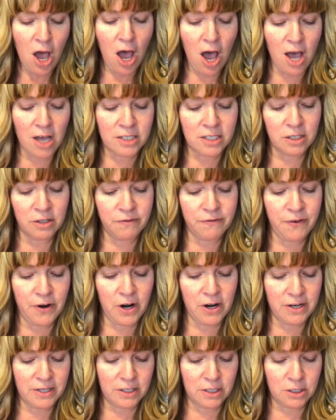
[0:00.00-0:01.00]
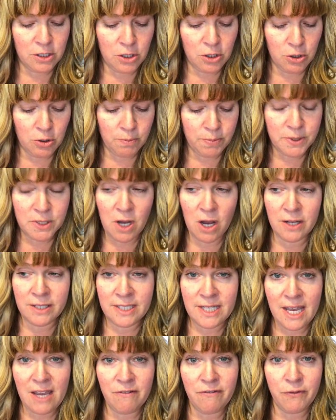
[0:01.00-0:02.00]
Also, far as soups on
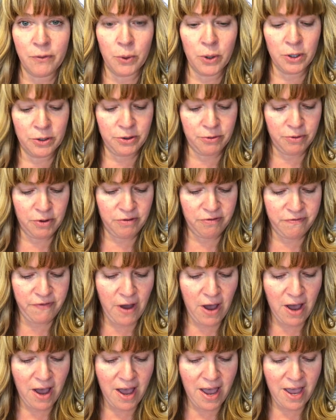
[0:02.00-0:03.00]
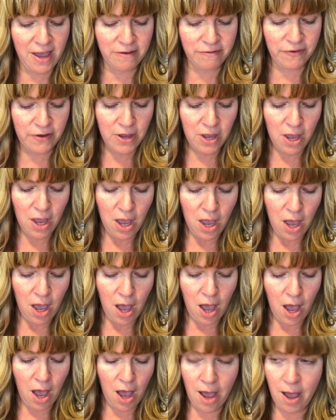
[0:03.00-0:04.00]
day four through five,
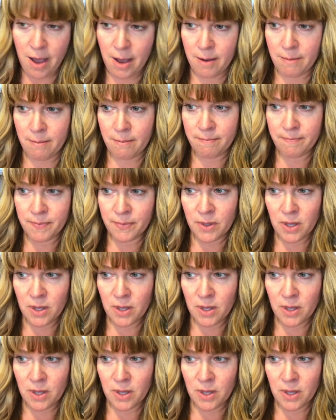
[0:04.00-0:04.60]
um,